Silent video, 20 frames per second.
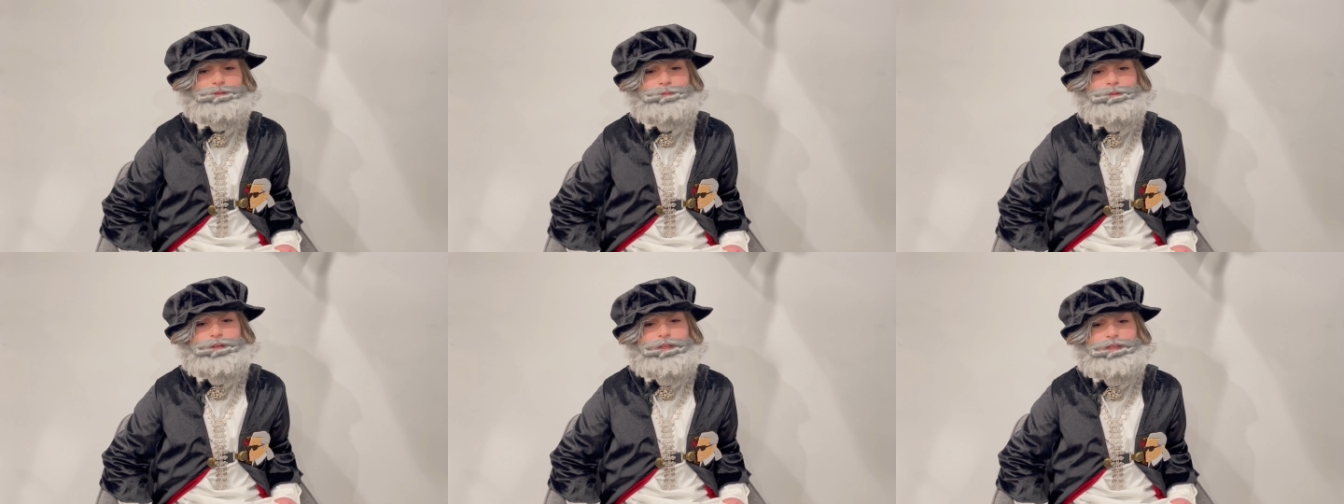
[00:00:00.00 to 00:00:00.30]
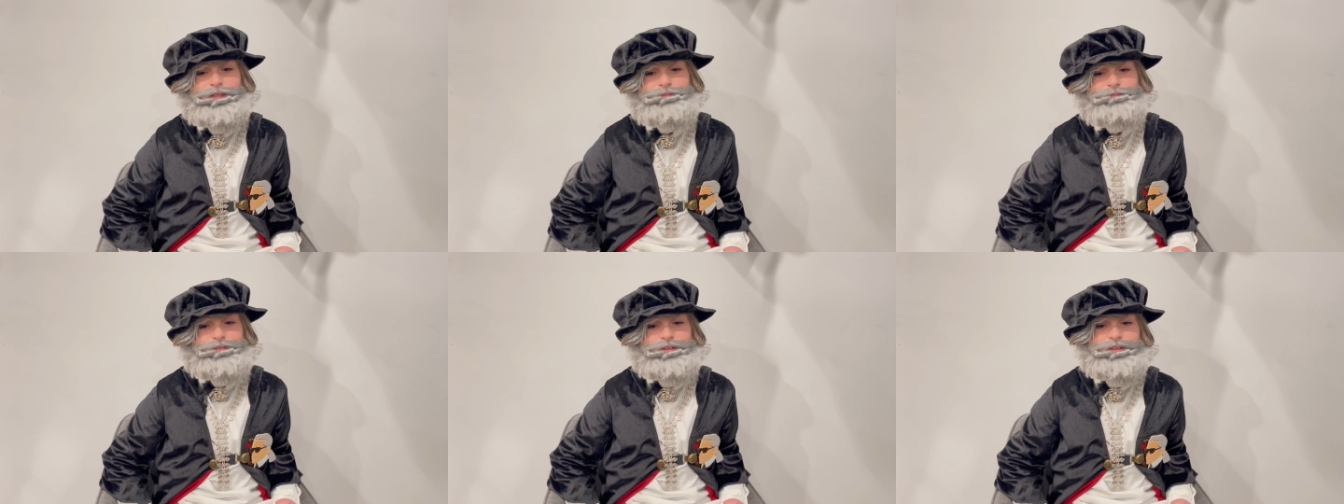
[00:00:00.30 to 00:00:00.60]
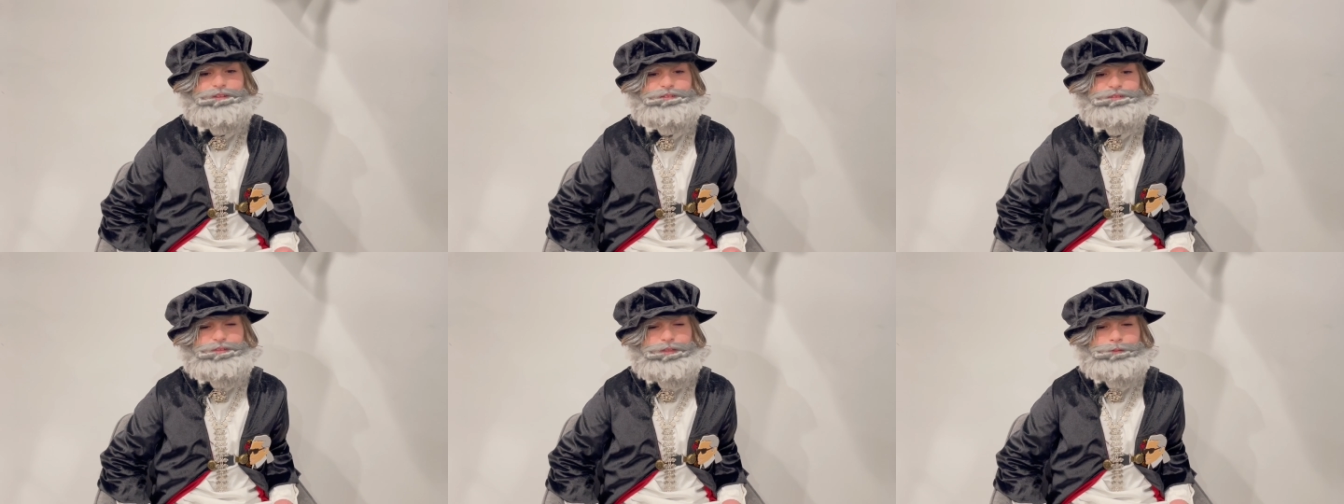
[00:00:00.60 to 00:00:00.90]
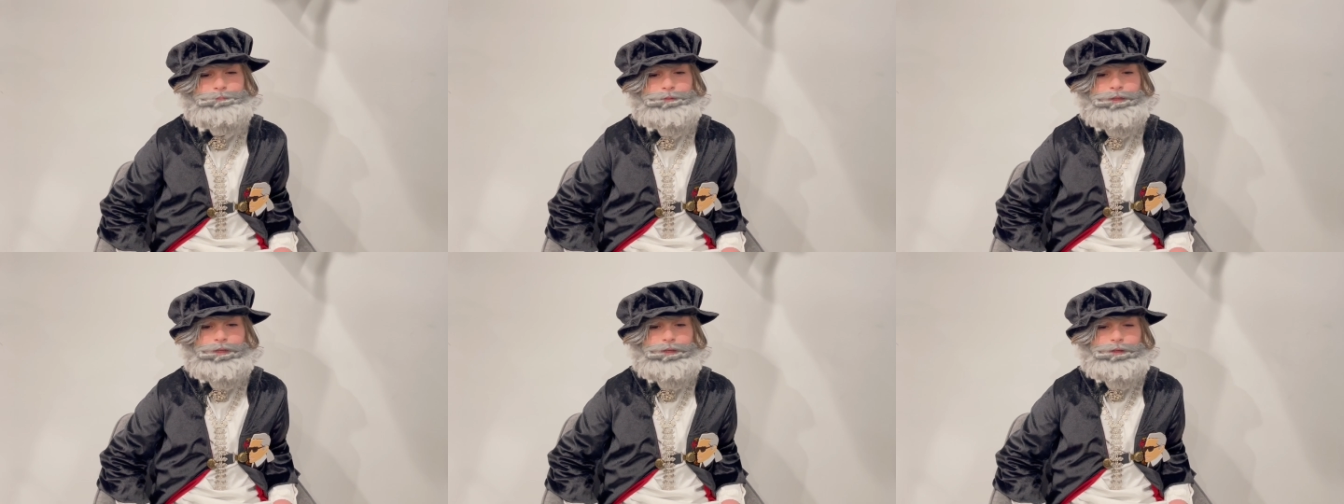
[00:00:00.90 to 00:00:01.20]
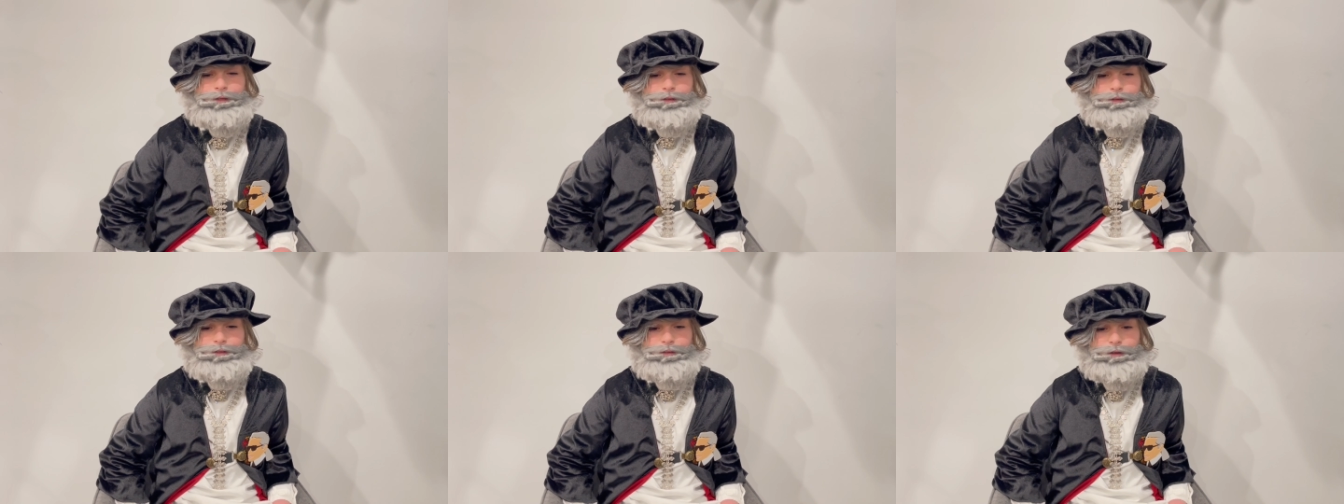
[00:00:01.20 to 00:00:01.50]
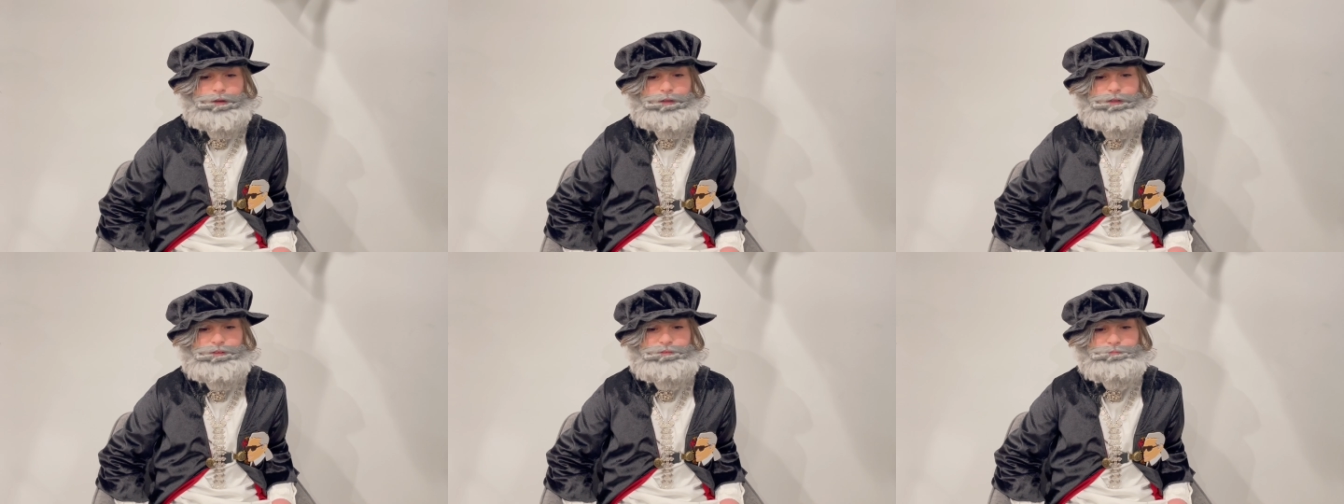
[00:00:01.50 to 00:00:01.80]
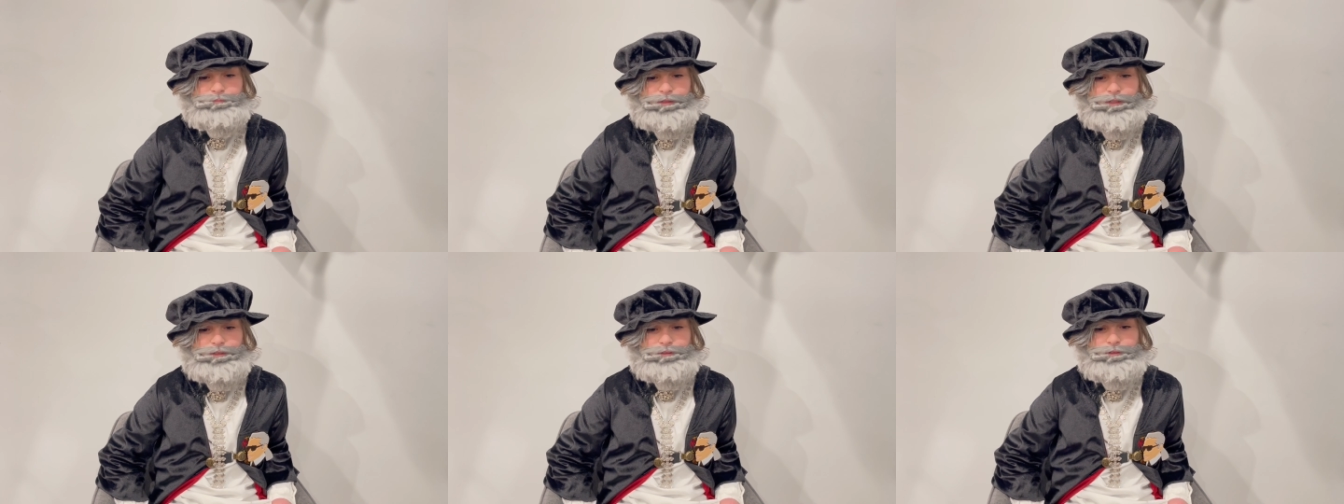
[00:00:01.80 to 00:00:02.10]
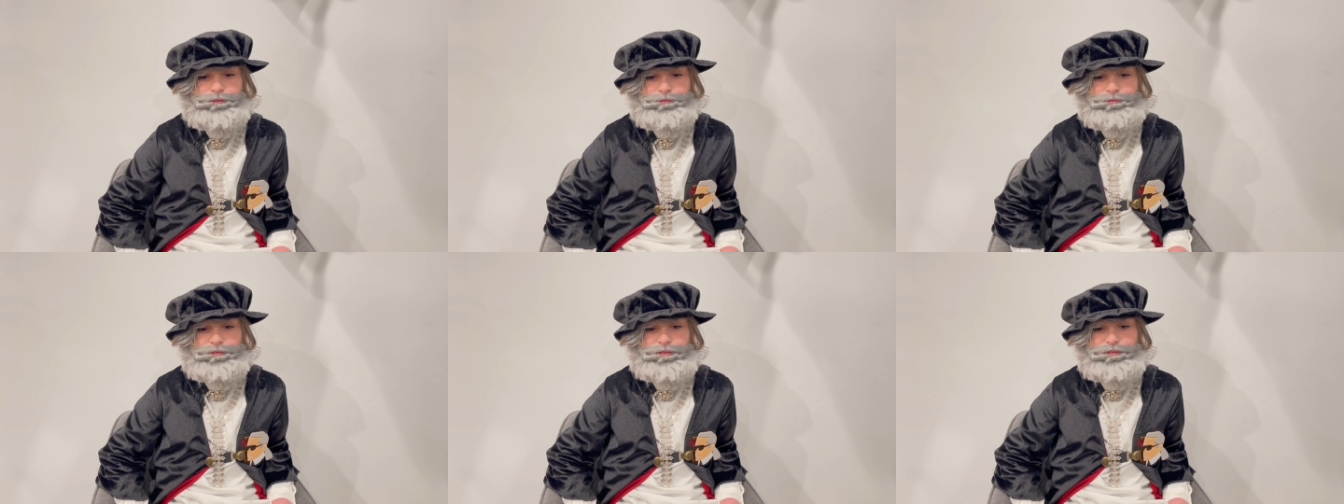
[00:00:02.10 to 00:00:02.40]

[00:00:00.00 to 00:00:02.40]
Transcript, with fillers: and people to believe in Catholic.